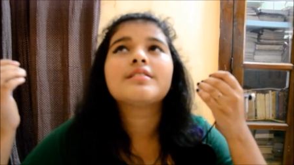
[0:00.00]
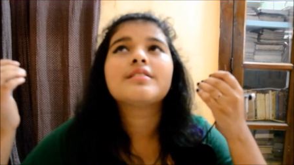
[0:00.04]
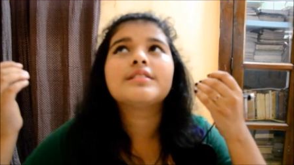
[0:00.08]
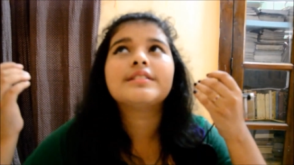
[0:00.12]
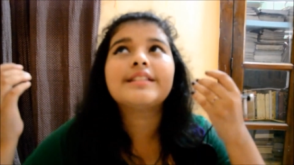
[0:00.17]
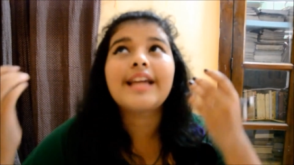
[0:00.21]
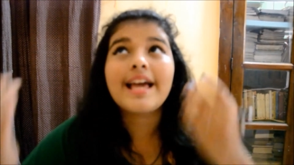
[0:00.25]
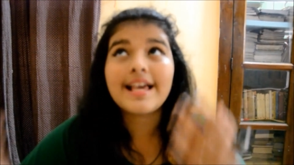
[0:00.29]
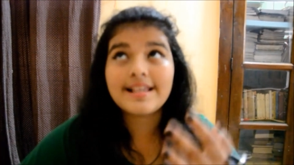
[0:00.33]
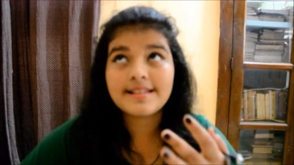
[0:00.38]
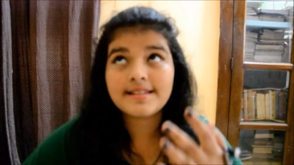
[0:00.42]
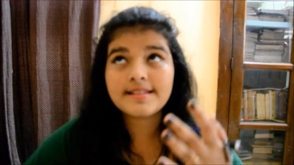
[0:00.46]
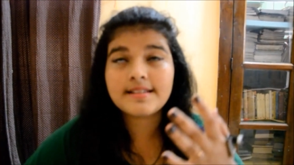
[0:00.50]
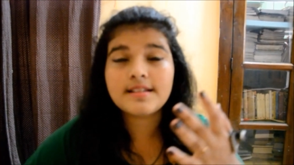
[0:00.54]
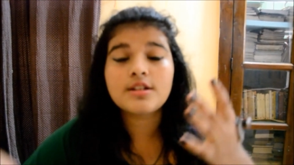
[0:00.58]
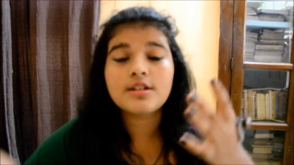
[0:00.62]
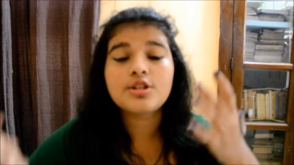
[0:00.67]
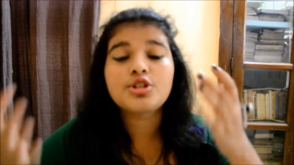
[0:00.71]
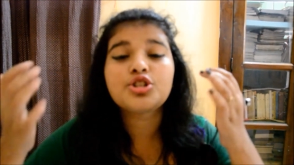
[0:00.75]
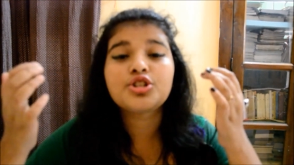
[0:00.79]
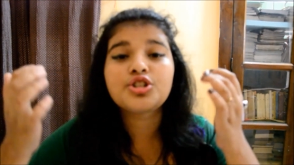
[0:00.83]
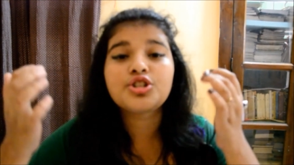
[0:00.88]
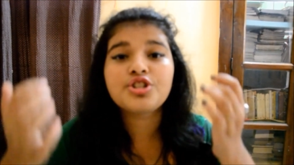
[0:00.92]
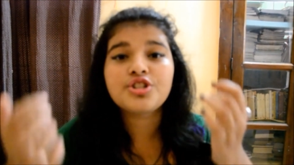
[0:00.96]
desk
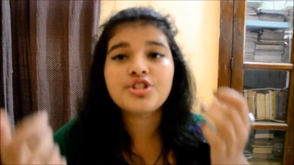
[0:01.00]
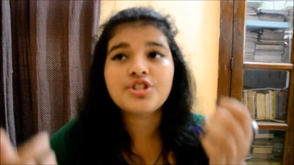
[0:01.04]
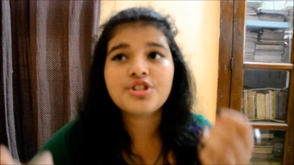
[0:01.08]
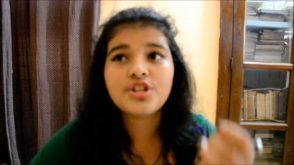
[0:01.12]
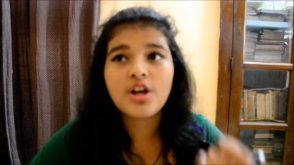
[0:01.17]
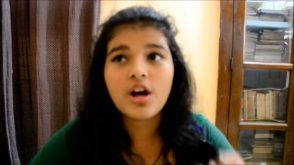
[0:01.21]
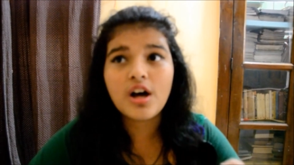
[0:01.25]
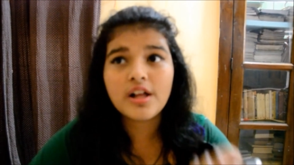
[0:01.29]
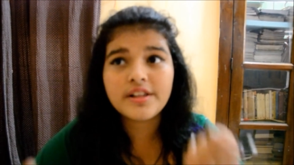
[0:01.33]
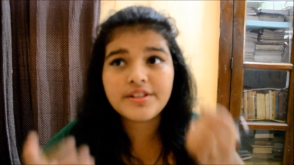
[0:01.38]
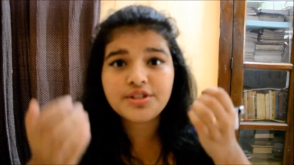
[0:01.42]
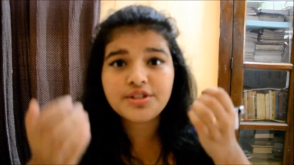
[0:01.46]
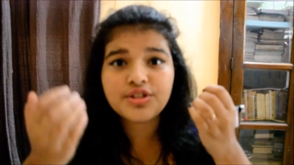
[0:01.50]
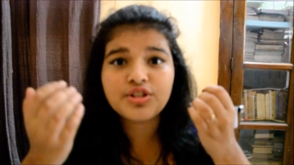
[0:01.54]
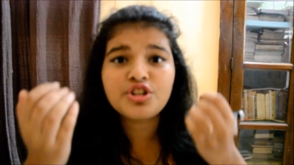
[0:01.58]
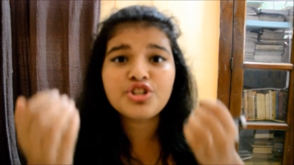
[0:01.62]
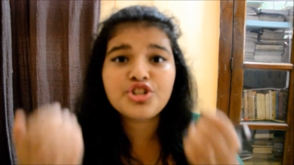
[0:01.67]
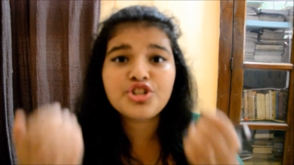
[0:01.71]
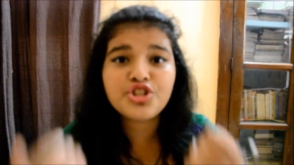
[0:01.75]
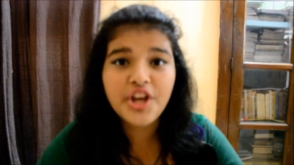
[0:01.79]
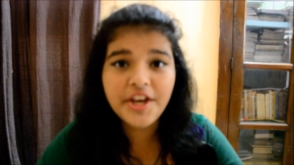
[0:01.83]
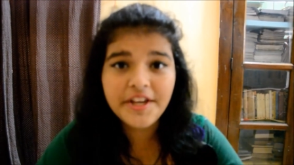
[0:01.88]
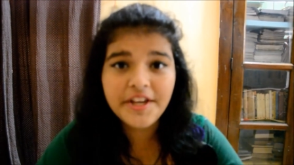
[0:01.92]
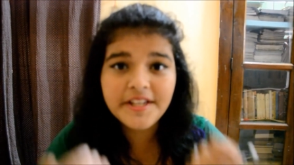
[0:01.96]
starts
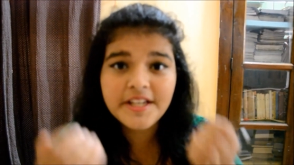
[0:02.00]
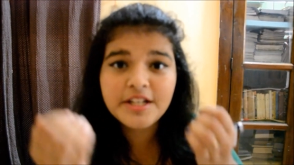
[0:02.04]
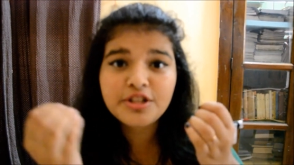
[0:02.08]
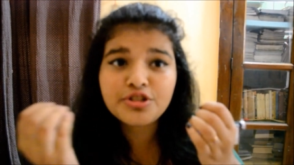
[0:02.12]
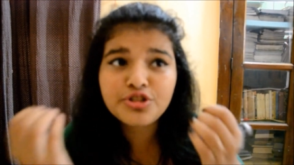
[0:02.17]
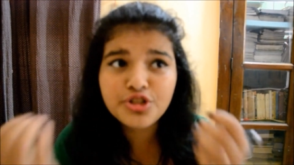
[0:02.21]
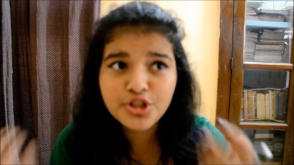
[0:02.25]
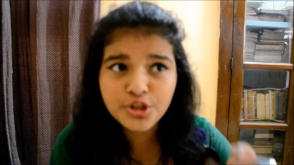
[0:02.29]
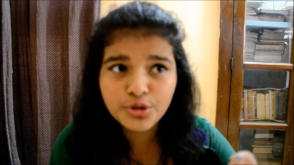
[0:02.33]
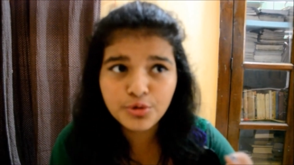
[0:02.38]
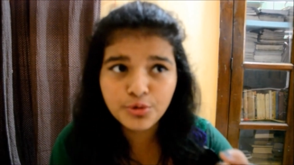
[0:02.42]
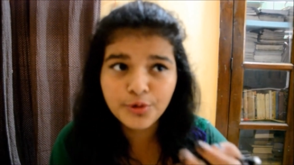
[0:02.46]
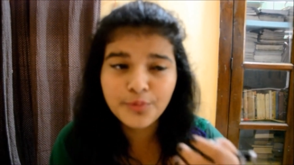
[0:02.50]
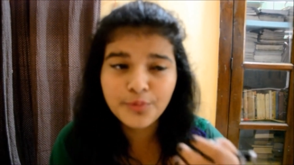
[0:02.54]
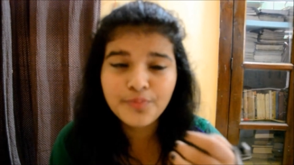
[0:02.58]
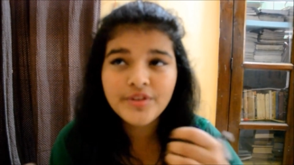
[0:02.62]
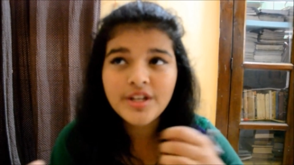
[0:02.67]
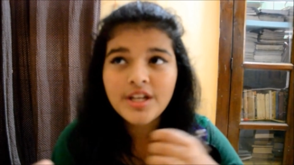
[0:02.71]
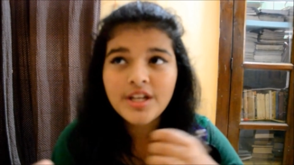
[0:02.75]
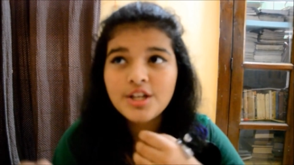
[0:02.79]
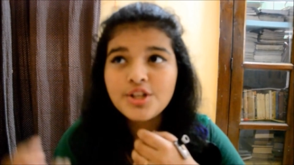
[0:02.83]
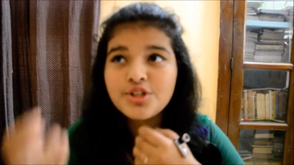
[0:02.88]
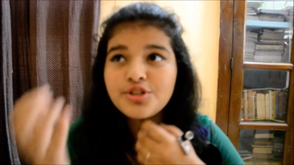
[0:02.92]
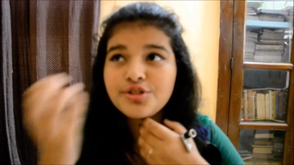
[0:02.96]
shaking too.
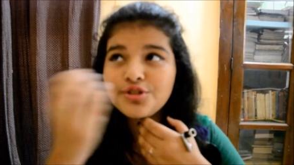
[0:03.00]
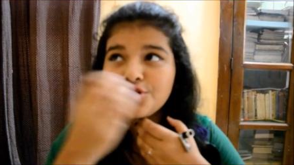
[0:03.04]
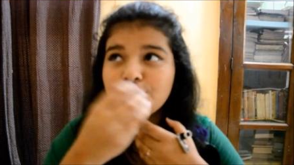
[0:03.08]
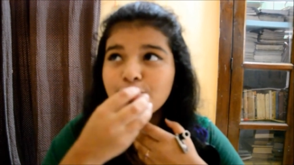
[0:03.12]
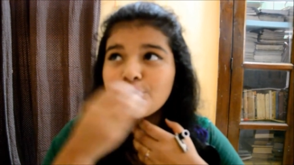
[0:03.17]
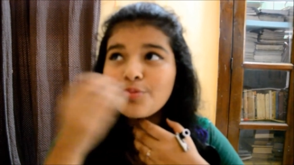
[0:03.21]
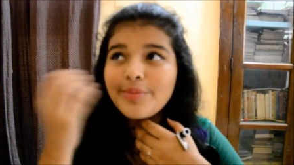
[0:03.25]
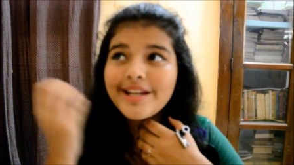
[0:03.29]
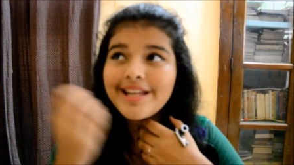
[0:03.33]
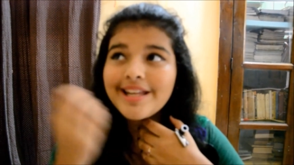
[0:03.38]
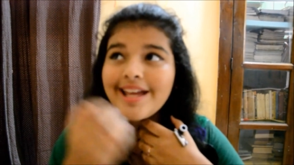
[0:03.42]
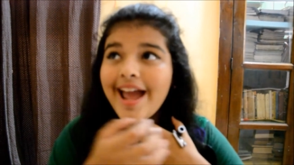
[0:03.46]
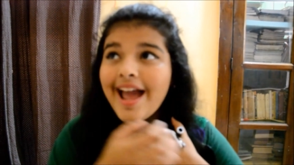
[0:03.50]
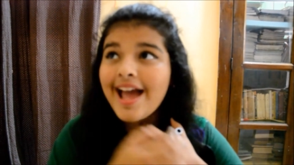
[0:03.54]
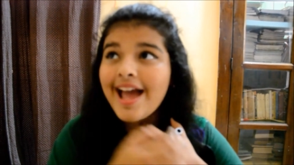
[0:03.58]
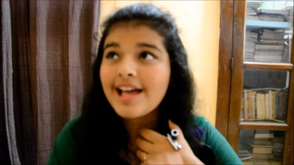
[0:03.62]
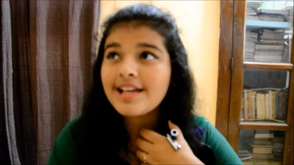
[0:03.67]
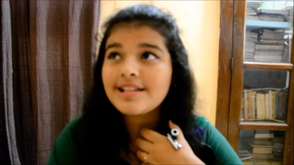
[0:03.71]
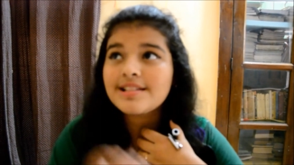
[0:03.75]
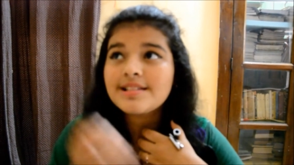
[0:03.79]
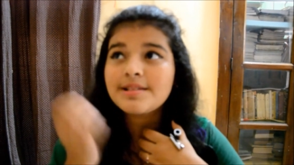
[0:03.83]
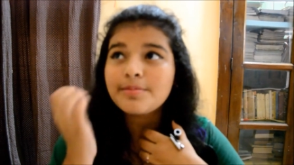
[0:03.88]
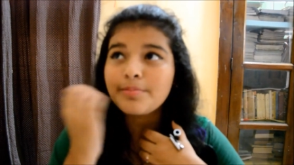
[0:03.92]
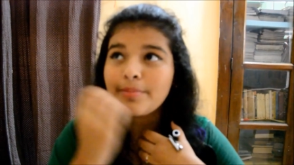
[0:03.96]
It's too many
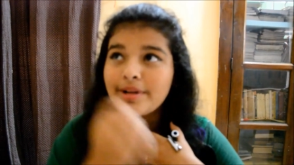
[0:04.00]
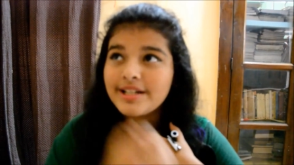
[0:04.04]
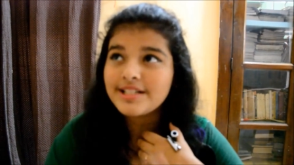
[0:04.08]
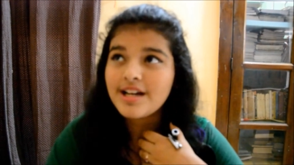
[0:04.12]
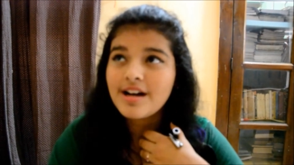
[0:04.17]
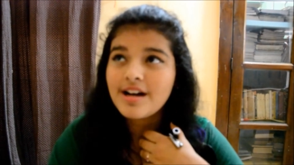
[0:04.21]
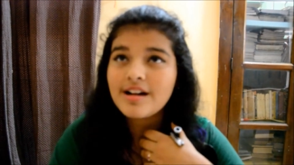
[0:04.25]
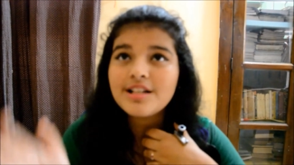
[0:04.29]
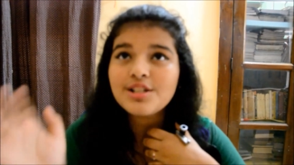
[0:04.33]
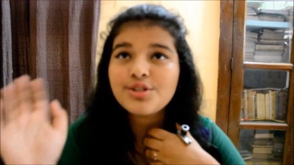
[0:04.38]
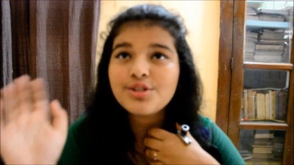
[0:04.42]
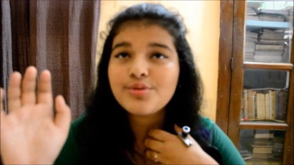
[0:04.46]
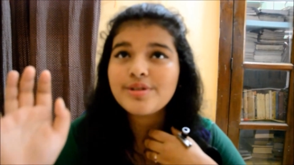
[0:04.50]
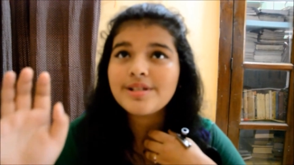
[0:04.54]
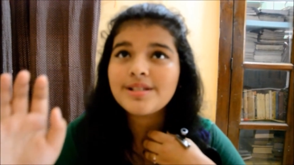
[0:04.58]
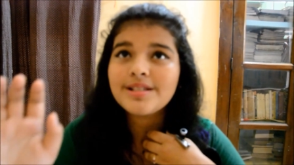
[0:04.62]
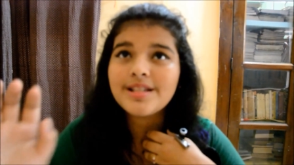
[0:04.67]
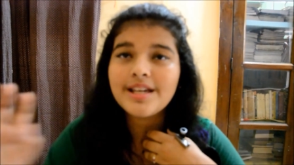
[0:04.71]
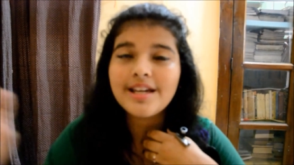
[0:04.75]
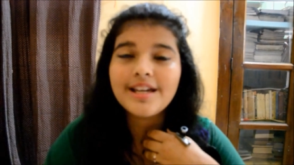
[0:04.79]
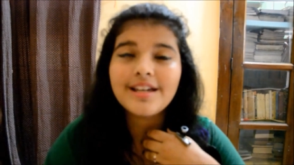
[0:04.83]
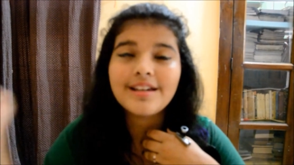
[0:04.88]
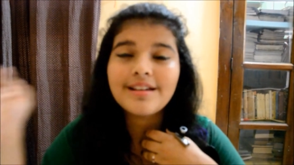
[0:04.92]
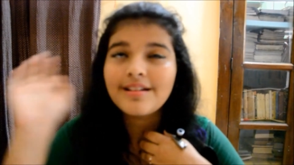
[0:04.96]
S. My tongue is
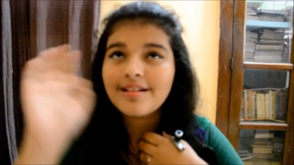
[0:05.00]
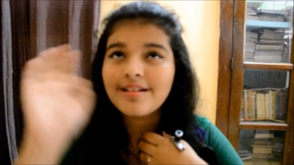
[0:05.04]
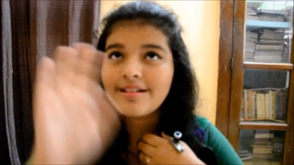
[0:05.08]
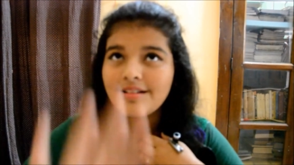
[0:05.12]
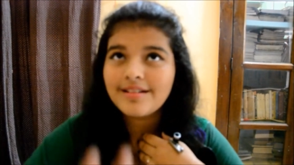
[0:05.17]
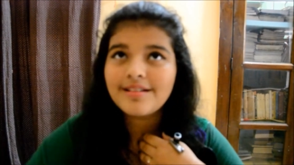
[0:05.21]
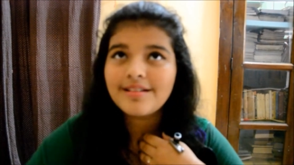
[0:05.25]
twisting.